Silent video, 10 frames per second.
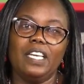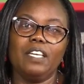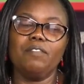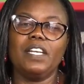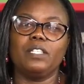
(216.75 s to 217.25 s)

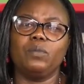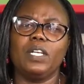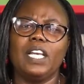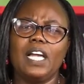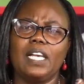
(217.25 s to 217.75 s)
even as we
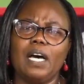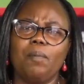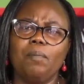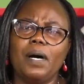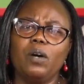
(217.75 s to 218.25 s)
learn
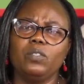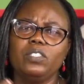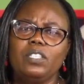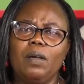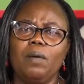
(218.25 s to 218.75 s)

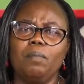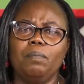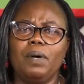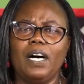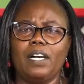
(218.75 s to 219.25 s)
about
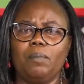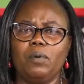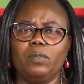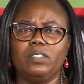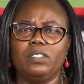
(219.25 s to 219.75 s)

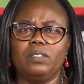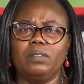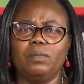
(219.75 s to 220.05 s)
parables.